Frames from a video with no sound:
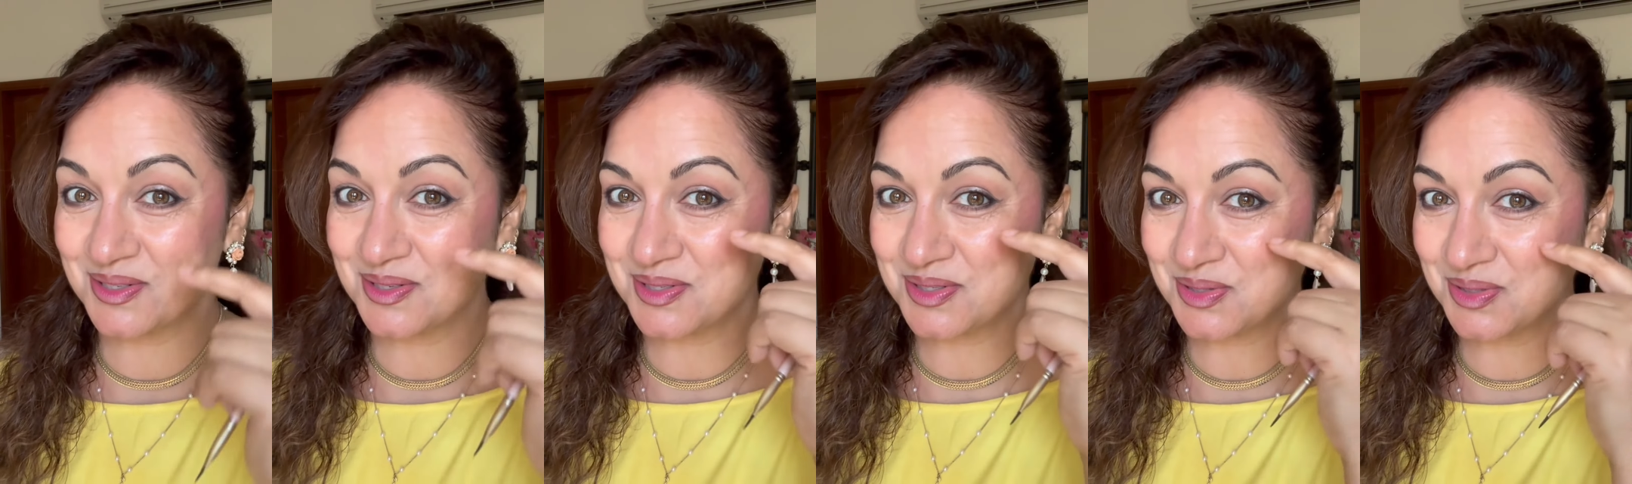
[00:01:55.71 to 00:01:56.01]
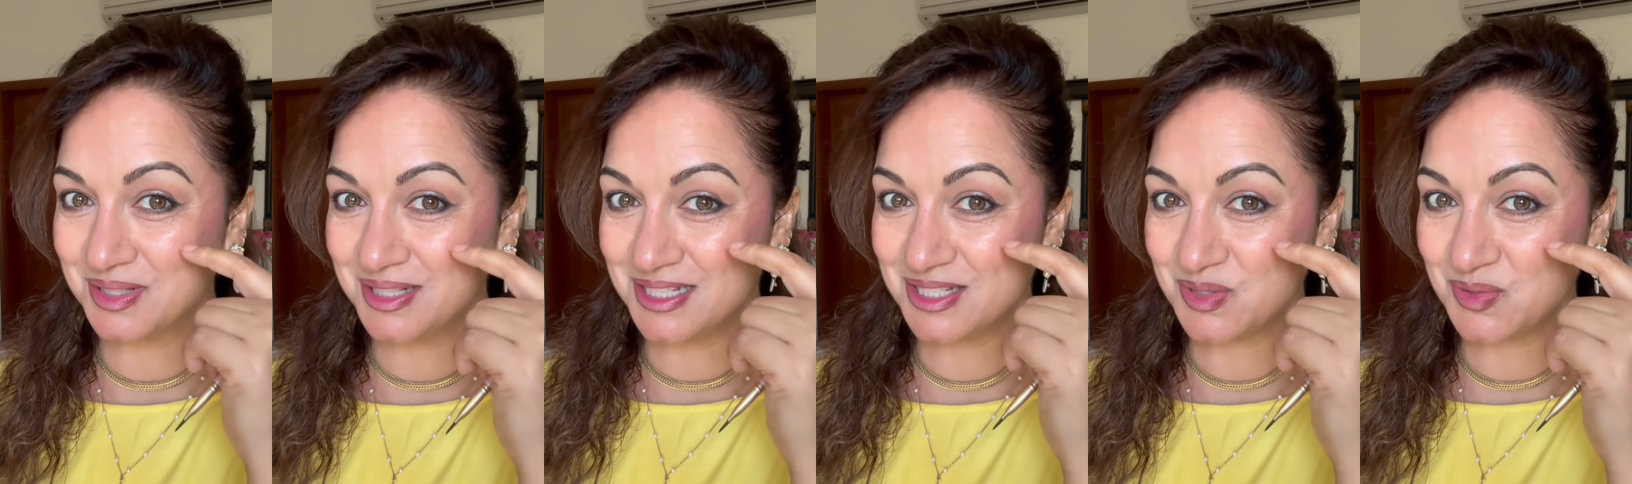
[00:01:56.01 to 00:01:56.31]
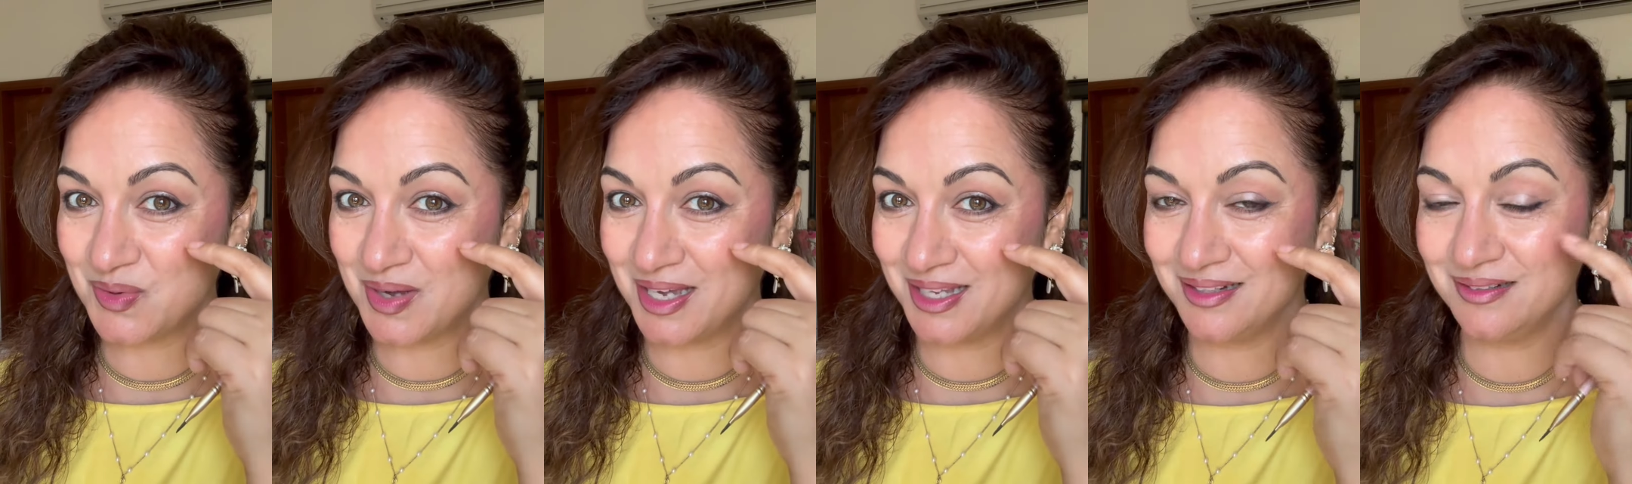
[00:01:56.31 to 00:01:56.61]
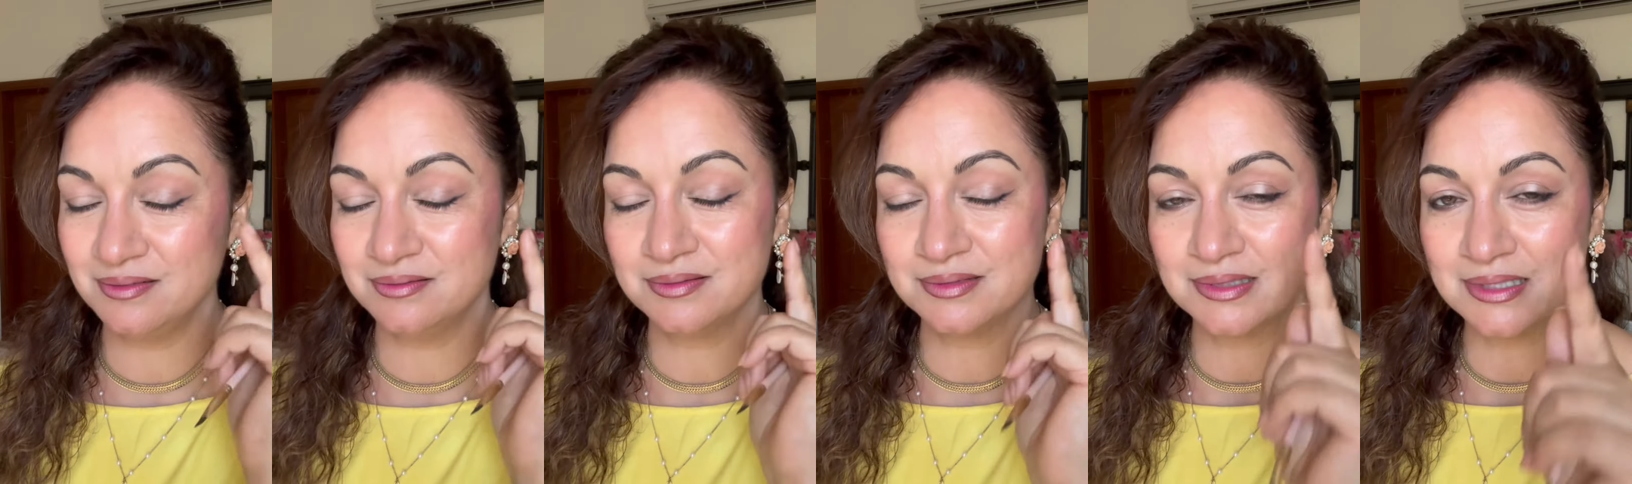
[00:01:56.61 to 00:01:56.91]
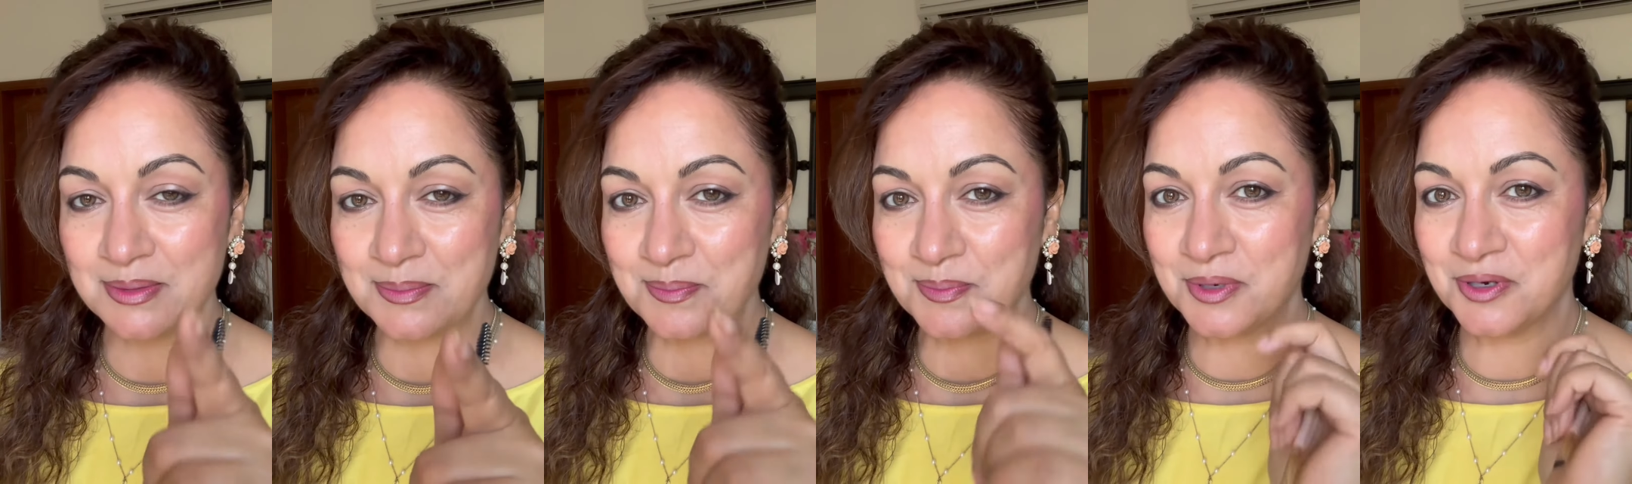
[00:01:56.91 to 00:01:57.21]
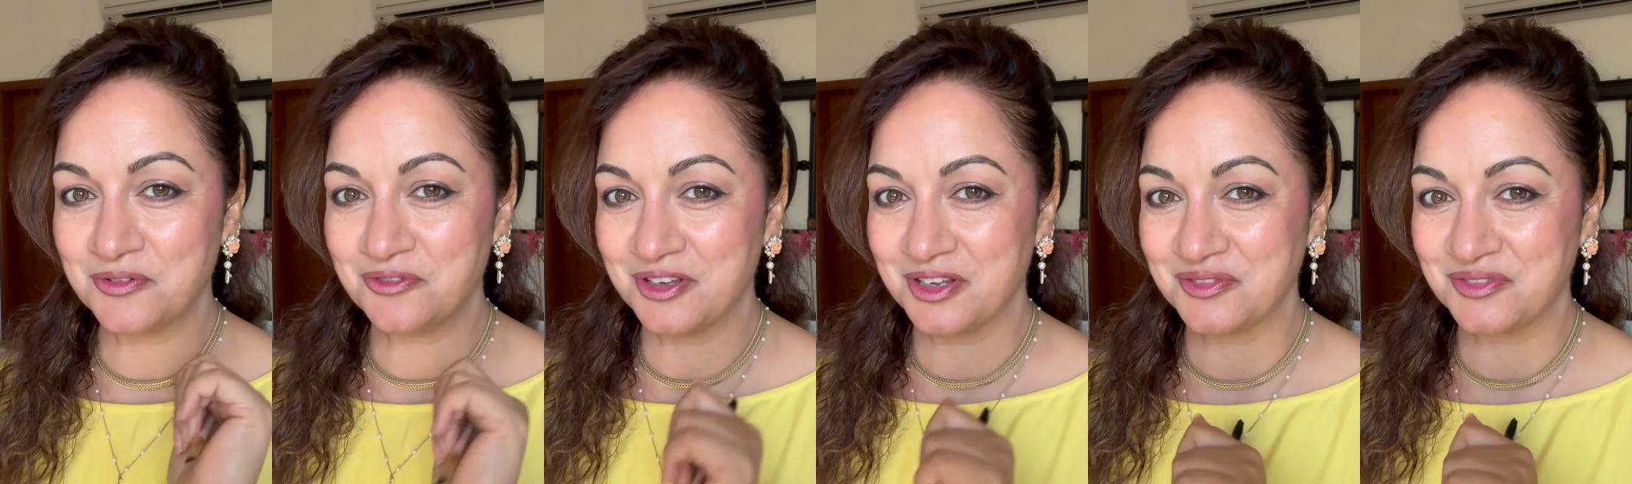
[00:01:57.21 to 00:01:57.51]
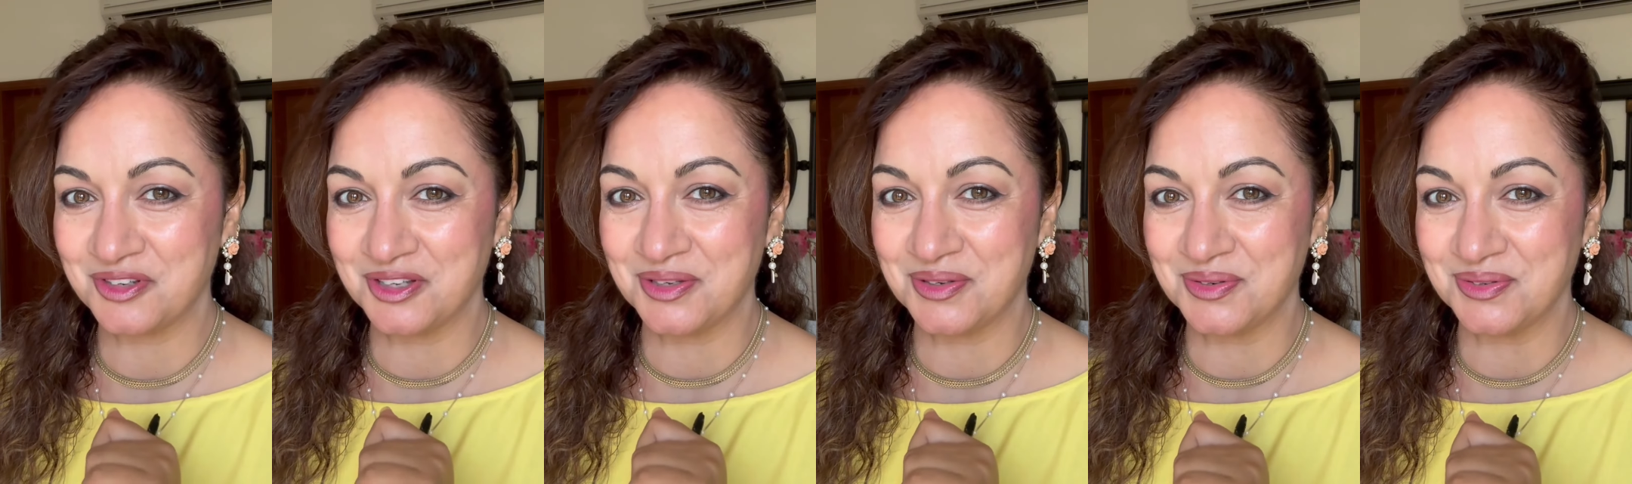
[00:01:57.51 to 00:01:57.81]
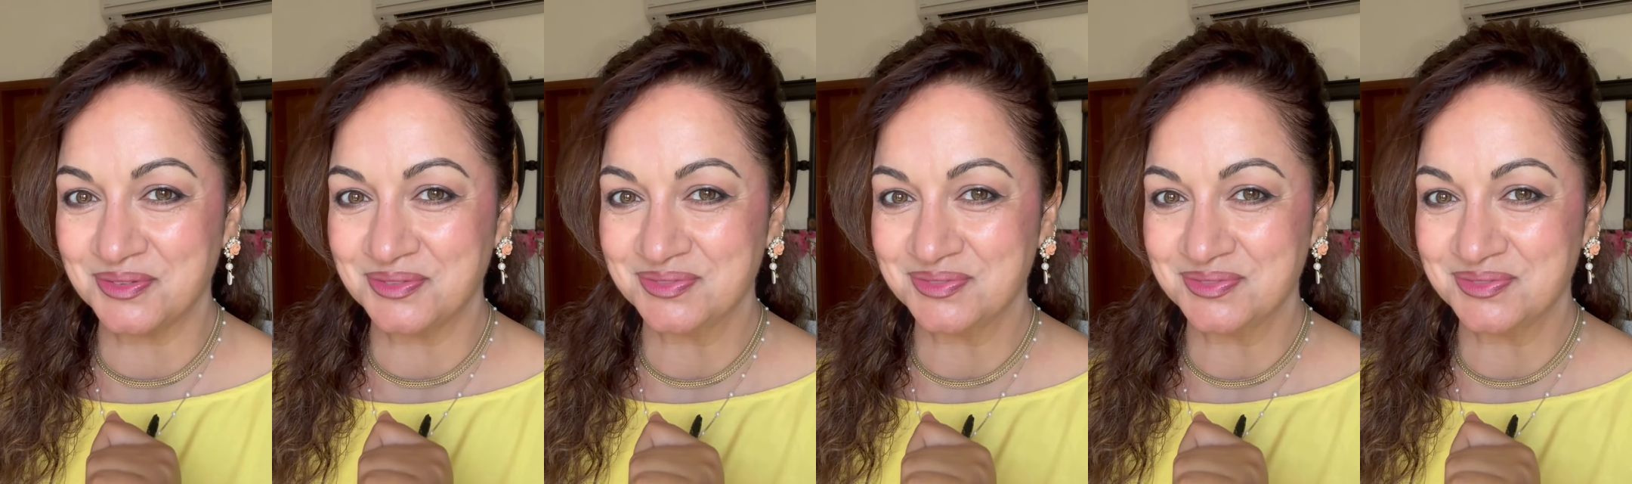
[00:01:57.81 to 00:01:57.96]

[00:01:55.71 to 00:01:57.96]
So this one perfect for you.